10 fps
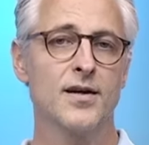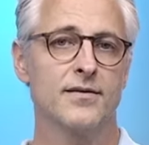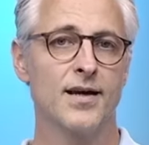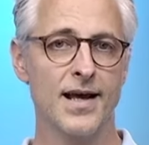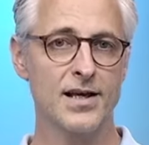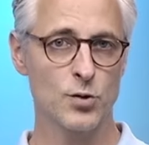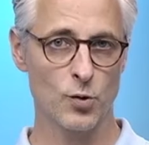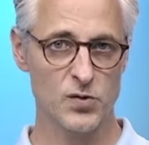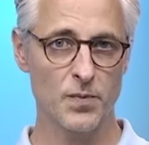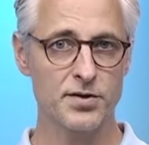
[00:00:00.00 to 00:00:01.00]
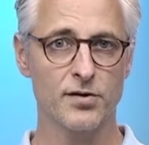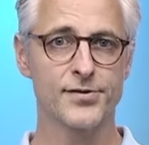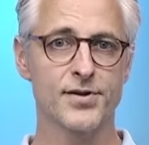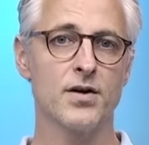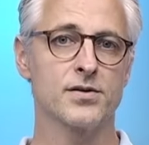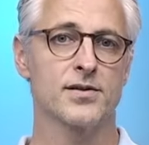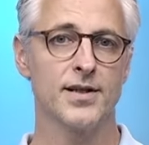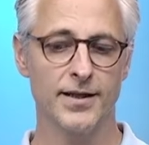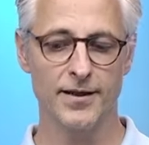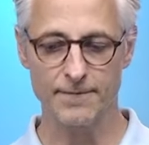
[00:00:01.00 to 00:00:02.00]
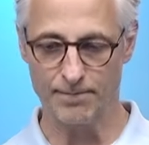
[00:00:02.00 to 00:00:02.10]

that has your special sauce in it.